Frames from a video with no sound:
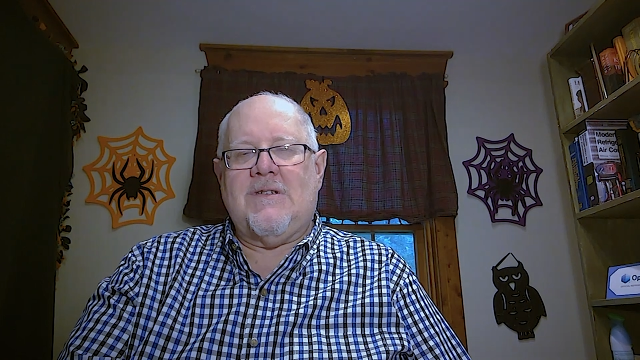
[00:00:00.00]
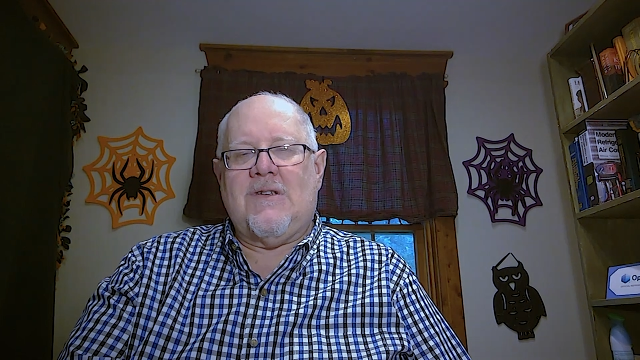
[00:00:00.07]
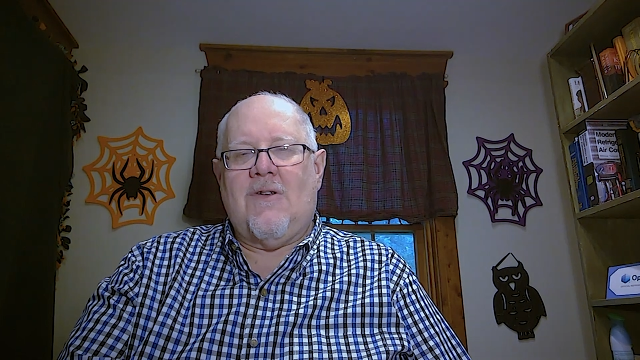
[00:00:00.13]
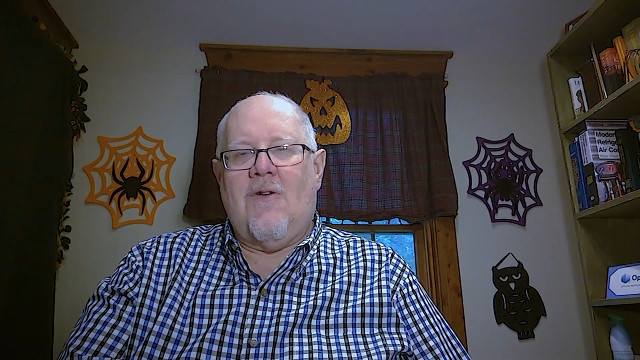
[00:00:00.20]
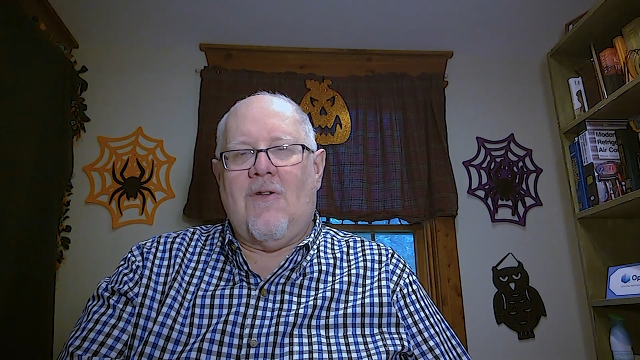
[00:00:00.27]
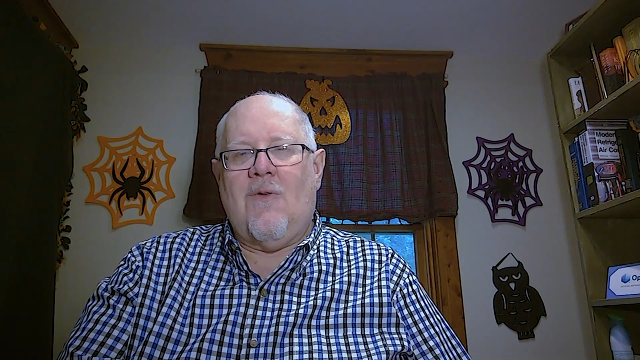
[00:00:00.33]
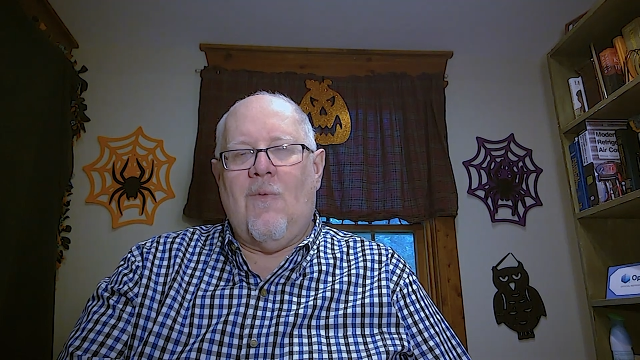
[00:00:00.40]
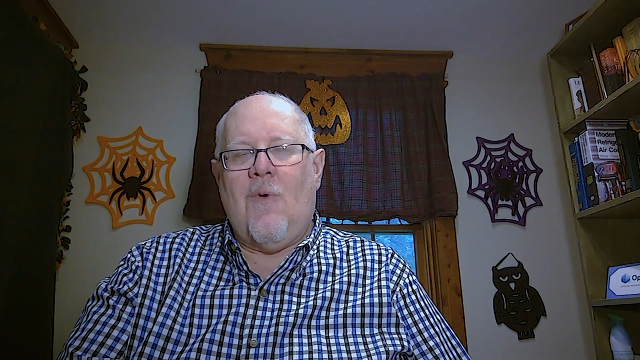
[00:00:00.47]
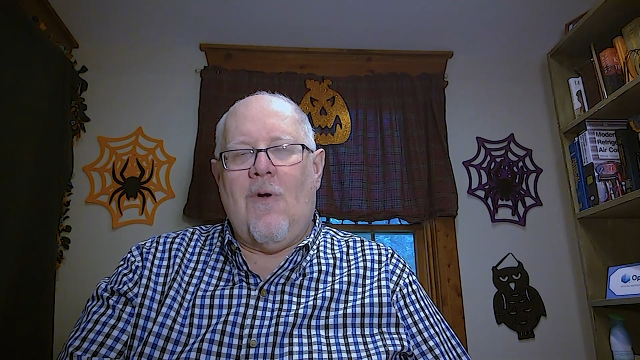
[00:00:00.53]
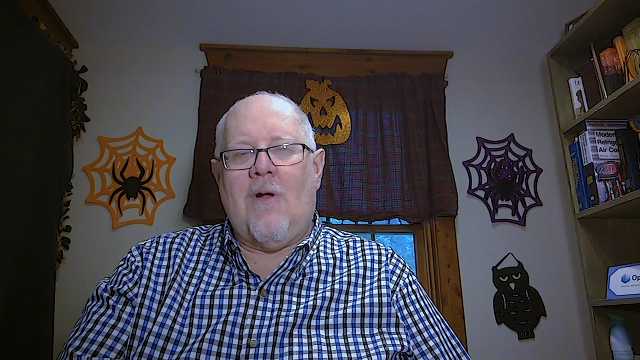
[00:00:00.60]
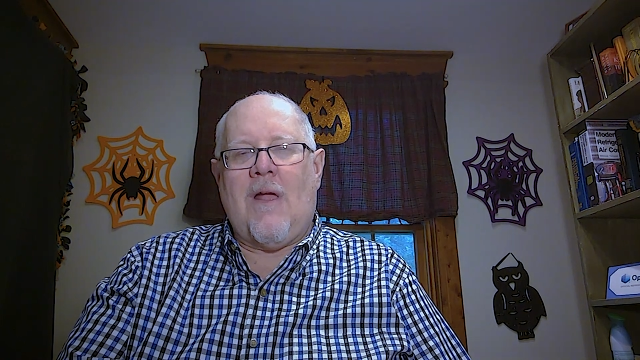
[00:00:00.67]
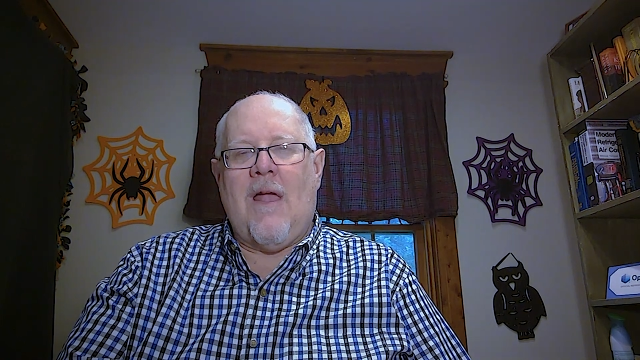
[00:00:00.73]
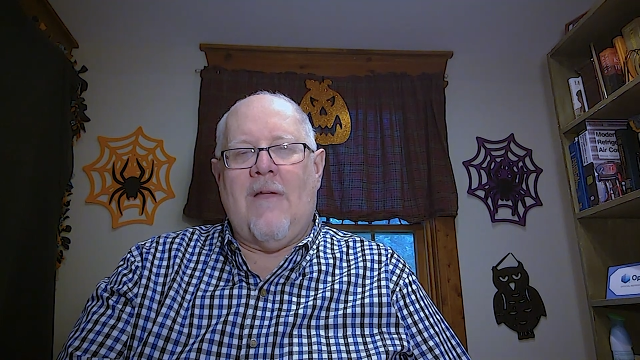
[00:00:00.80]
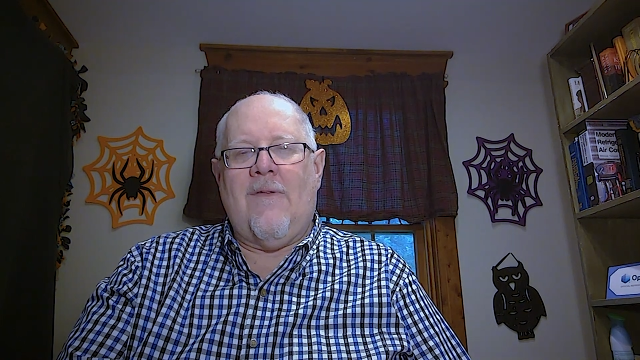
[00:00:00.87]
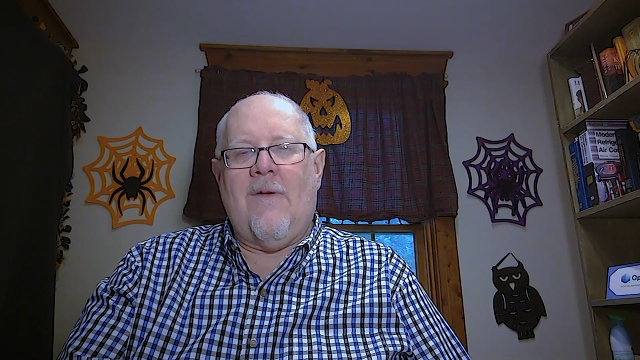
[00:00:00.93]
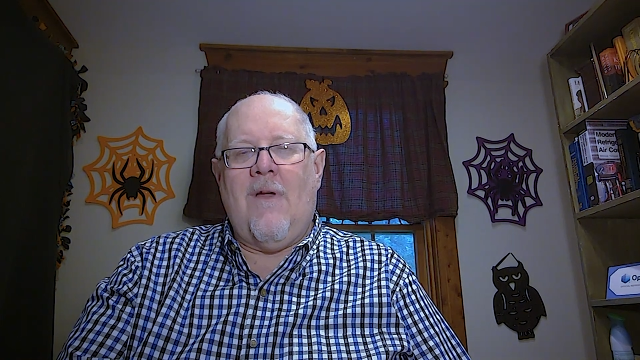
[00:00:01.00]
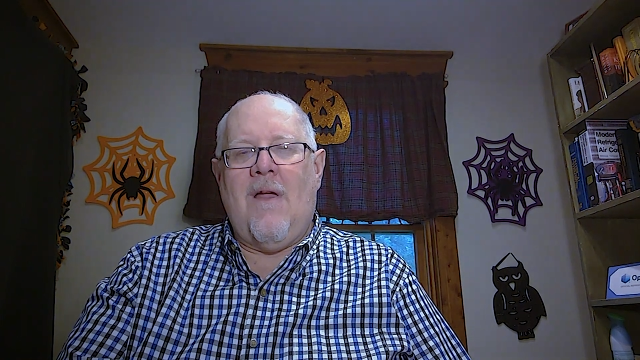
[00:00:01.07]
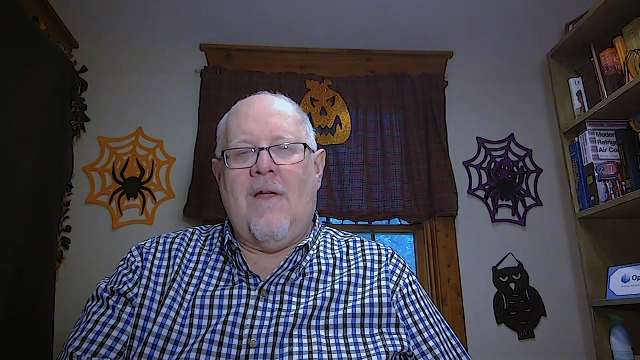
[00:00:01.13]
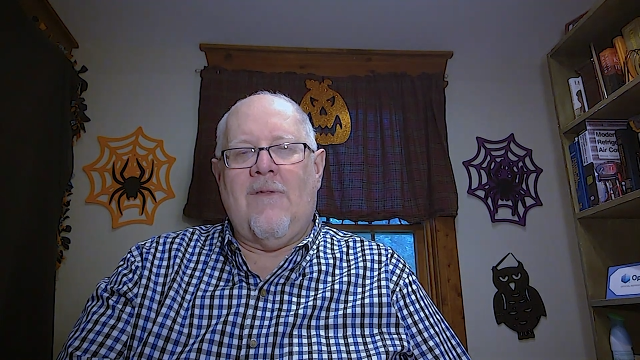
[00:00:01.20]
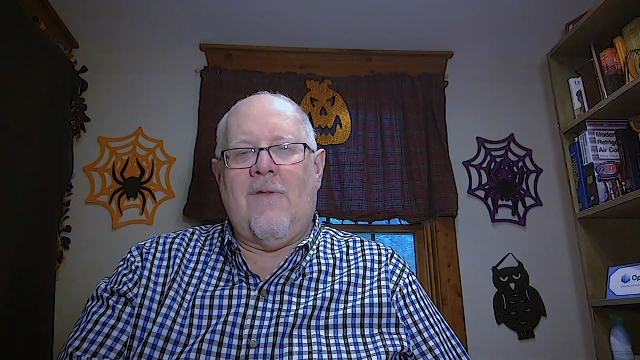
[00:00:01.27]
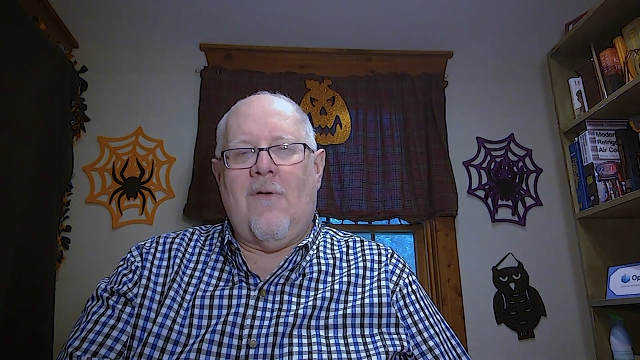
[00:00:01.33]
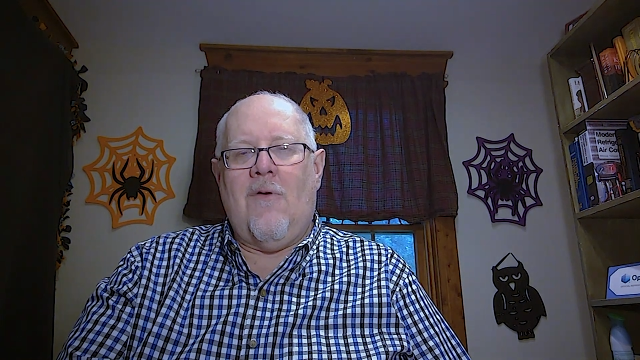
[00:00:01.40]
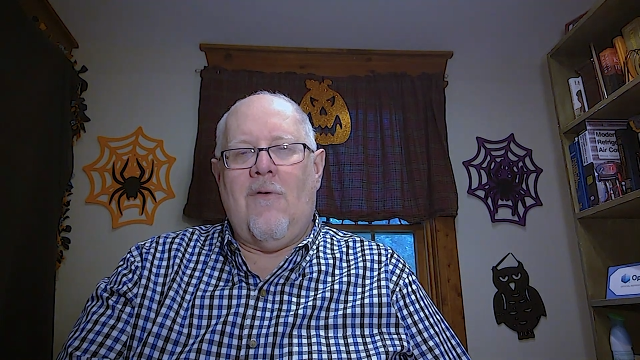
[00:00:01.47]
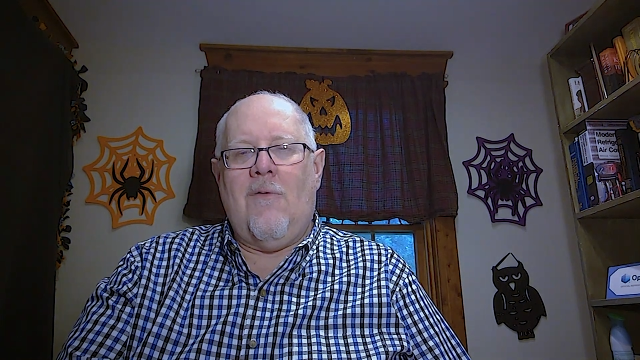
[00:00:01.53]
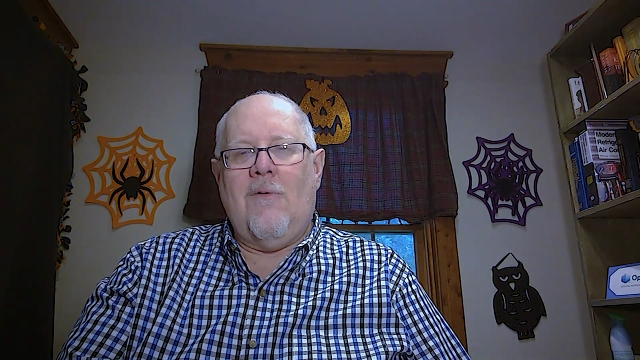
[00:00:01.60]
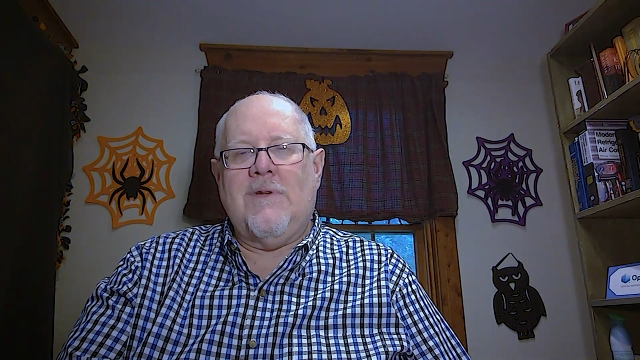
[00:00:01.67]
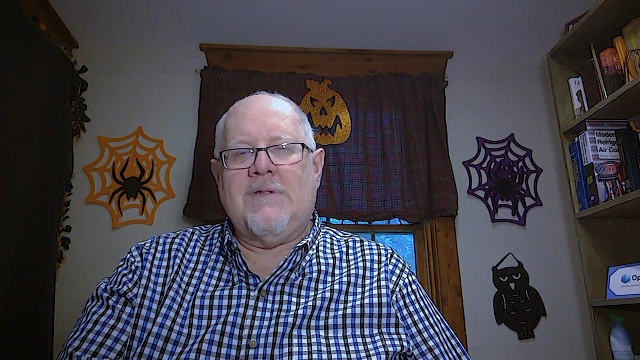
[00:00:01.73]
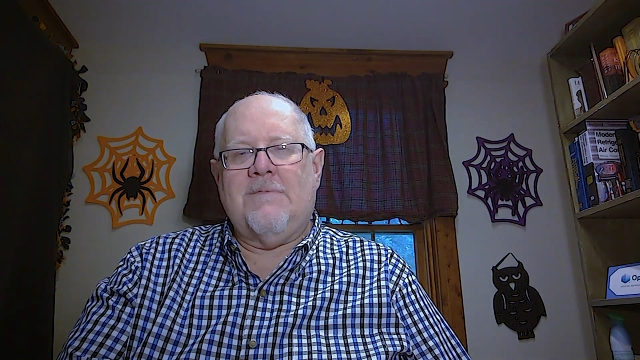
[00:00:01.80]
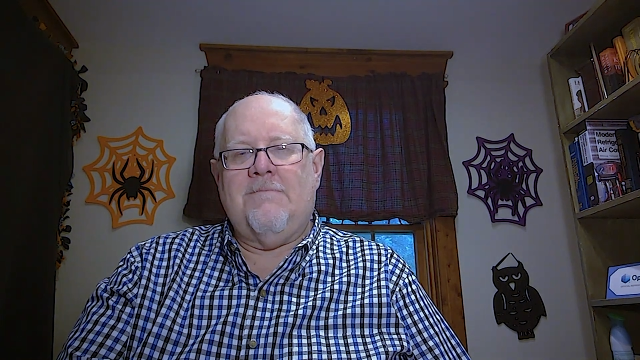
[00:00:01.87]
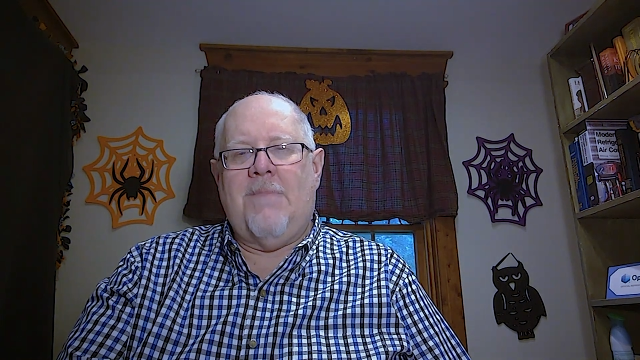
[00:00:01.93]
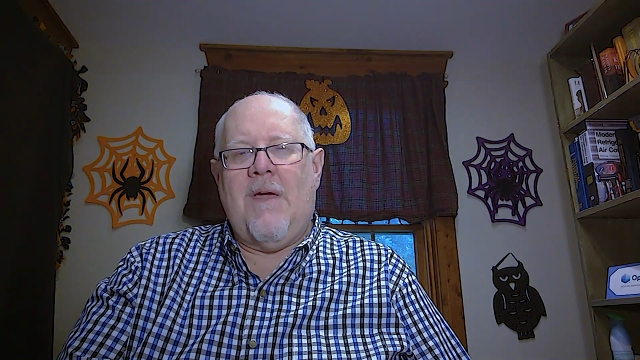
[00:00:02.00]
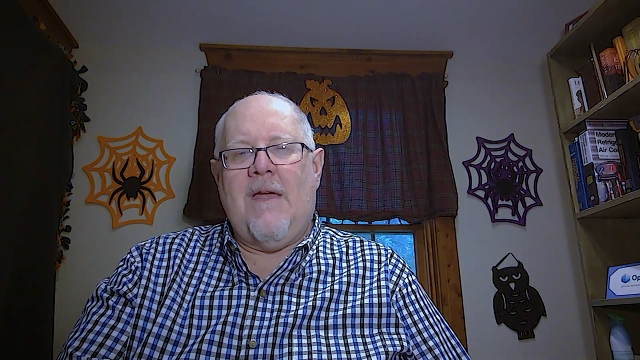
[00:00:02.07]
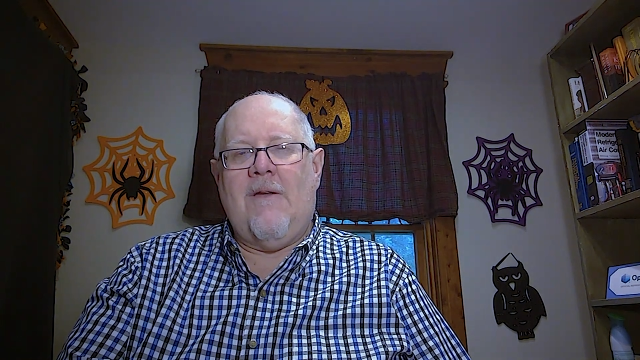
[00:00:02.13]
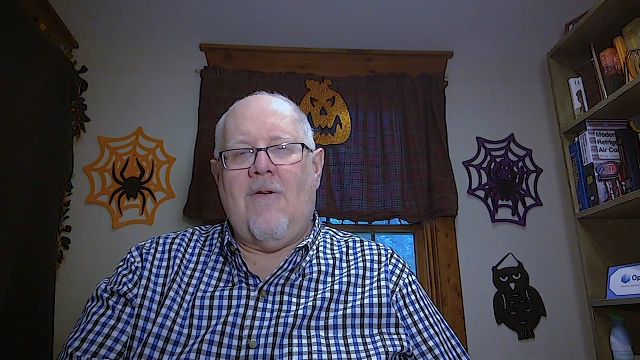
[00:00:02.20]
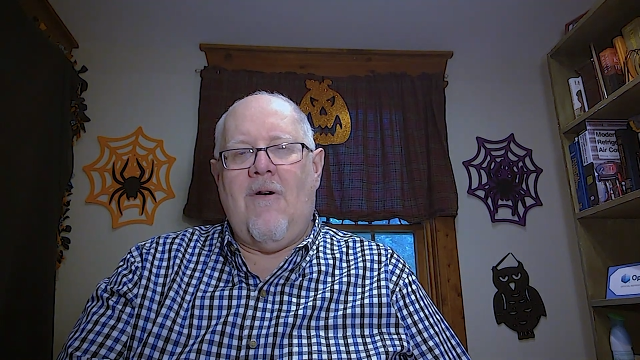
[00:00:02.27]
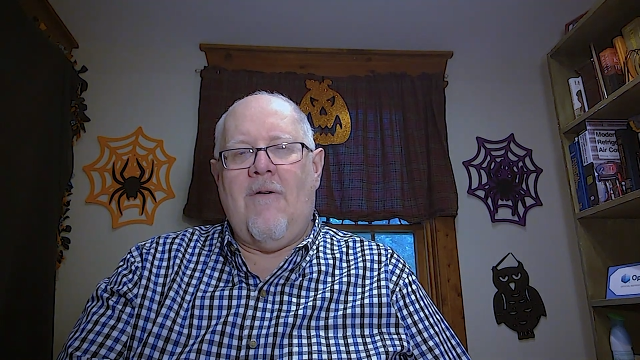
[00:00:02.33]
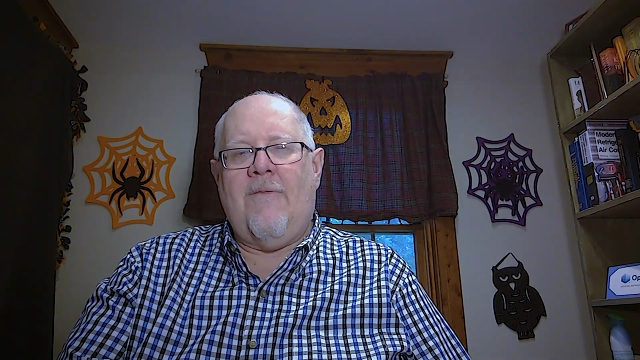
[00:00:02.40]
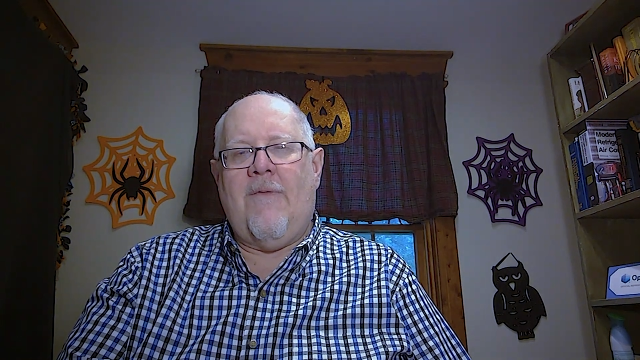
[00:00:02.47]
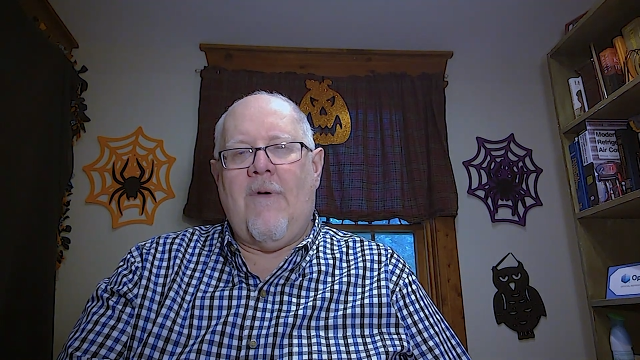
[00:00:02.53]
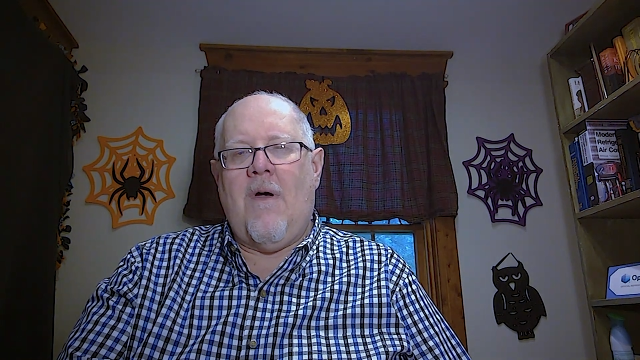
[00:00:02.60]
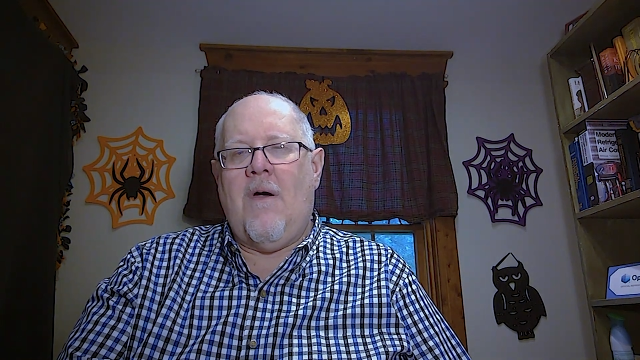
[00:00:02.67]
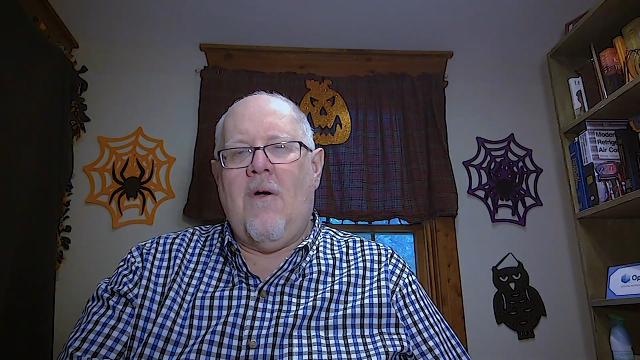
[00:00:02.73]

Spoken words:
start to work has always paid off